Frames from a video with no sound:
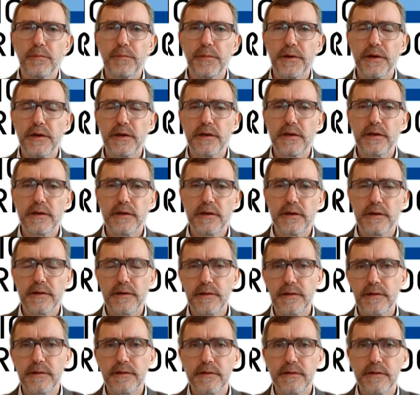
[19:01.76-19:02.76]
to pay,
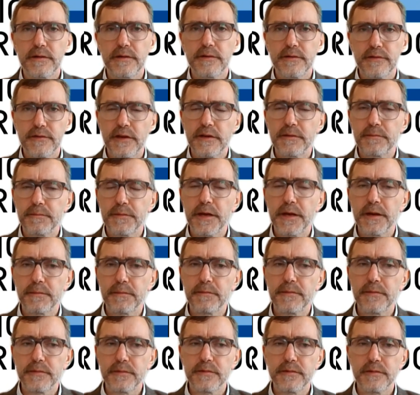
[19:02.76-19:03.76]
uh, say,
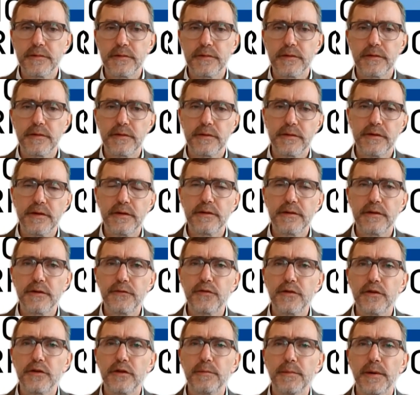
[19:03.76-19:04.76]
a
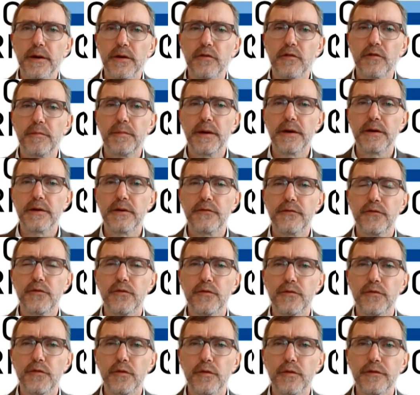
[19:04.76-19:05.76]
different amount of money
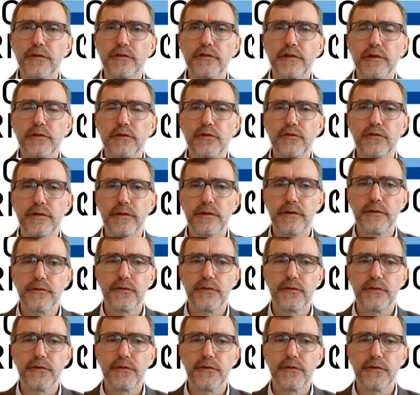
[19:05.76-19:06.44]
for the solution.